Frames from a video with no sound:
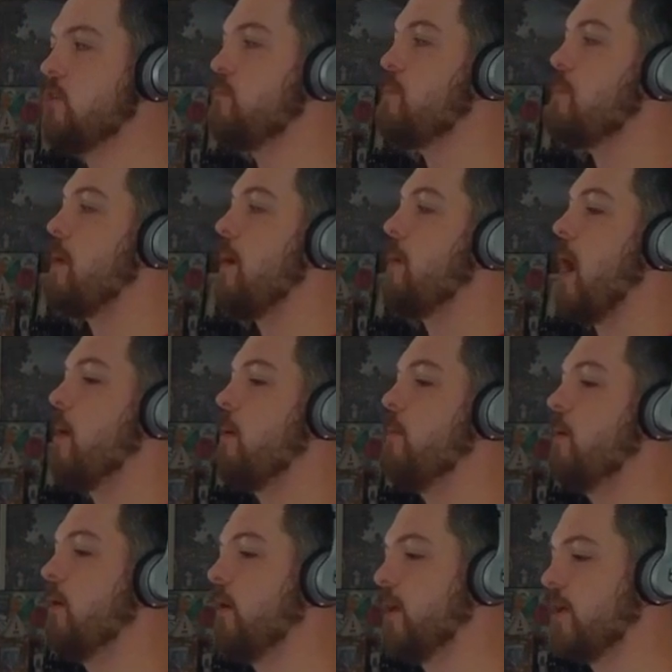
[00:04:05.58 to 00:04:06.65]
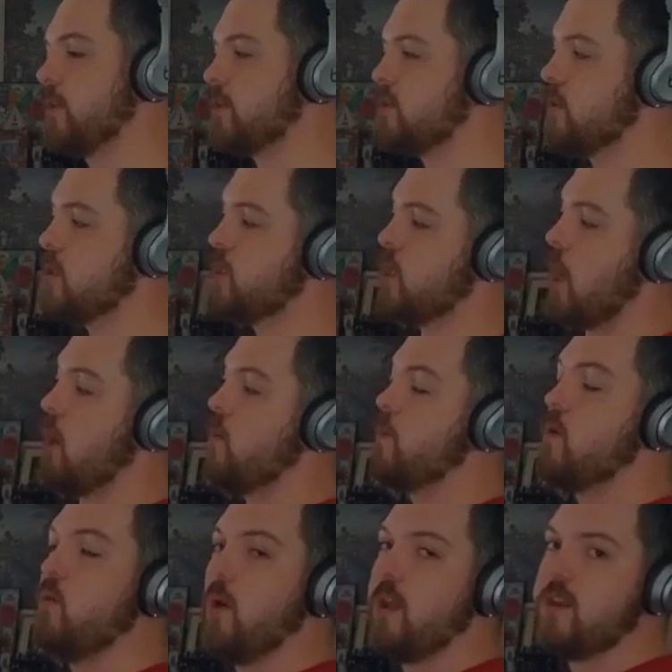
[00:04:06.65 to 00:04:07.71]
would be my probabilities. The star
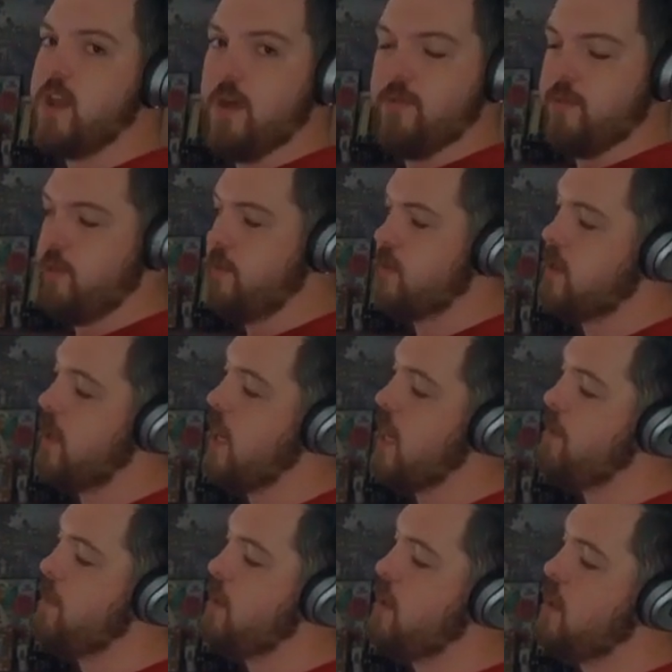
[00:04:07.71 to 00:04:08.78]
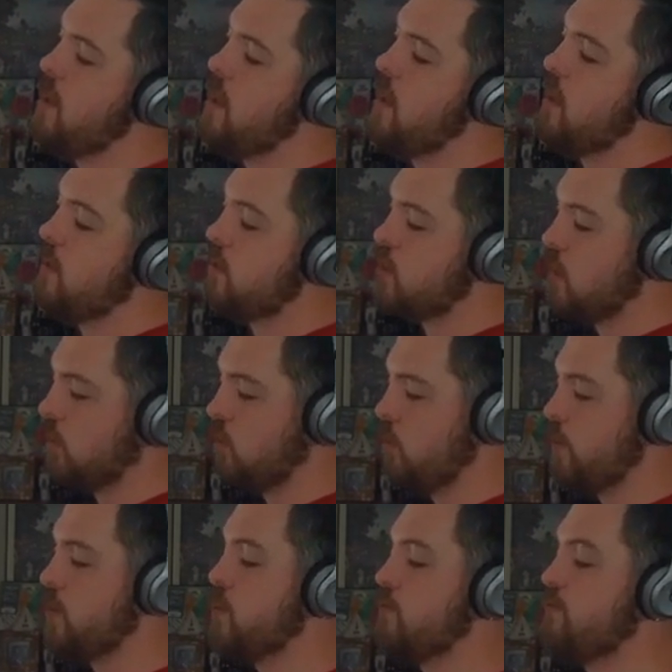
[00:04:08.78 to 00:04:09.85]
would be 1/10 of the time, the circle
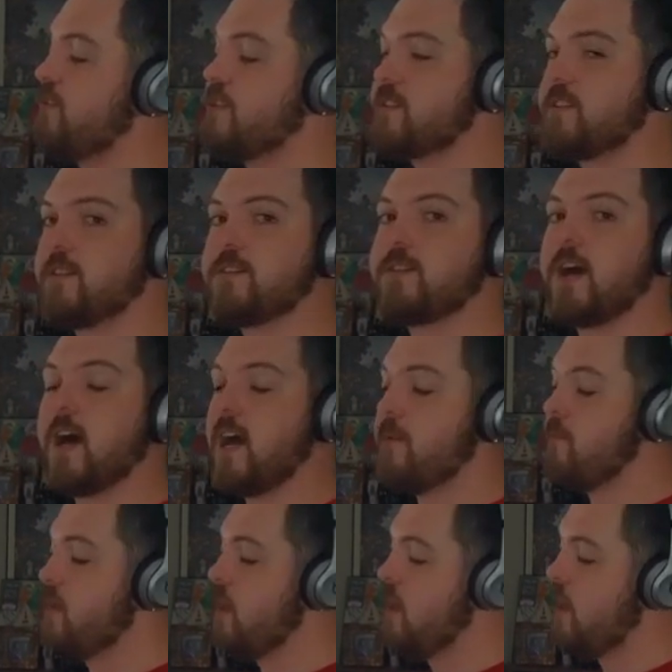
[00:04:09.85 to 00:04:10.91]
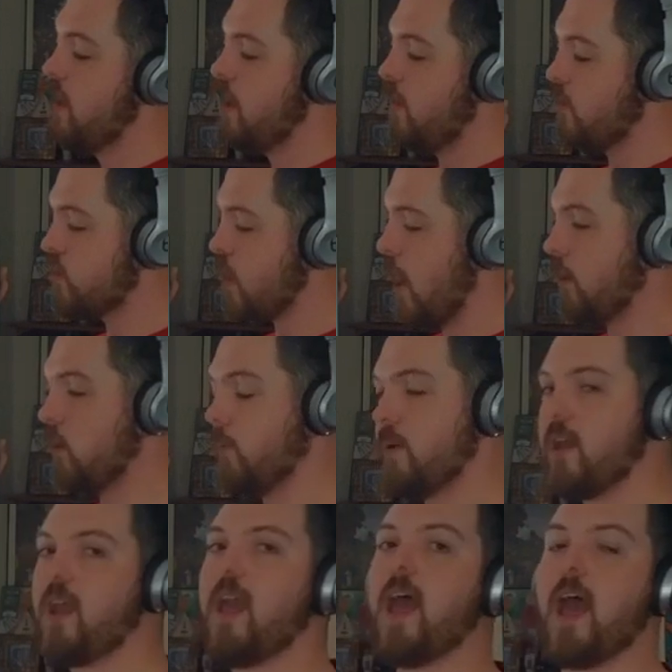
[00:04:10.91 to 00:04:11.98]
would be 2/5 of the time, and the triangle would
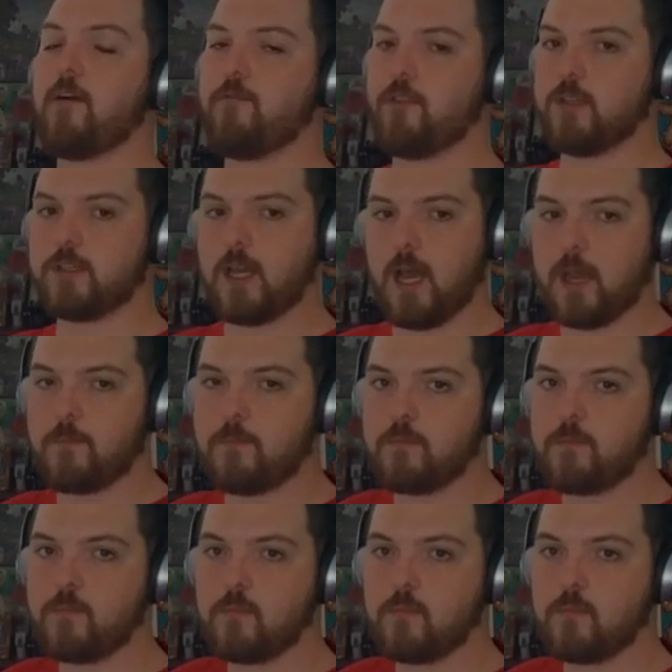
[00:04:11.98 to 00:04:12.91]
be half the time.